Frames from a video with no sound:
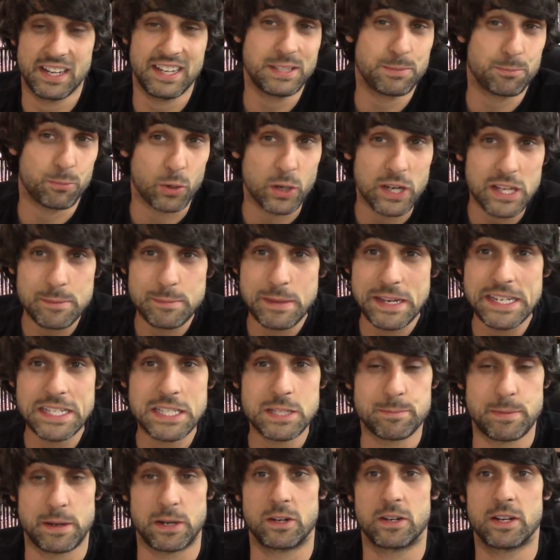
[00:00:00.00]
It's pretty mean
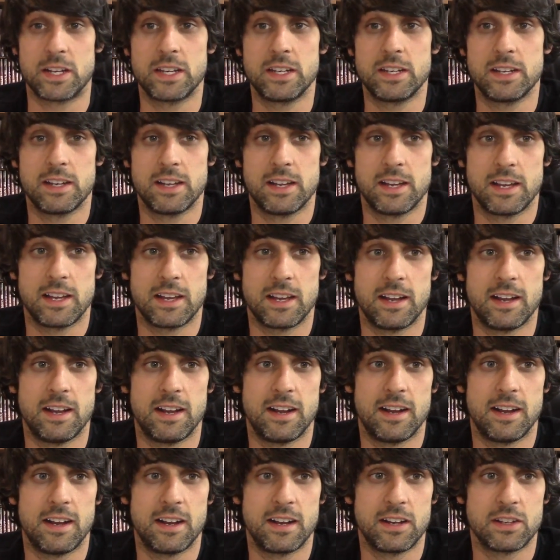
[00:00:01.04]
spirited,
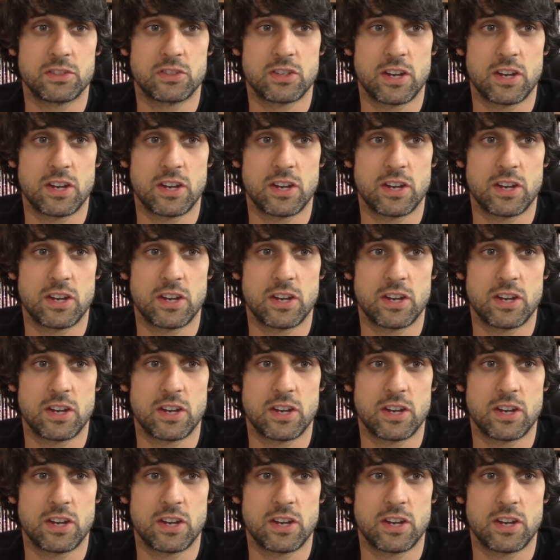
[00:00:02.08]
uh,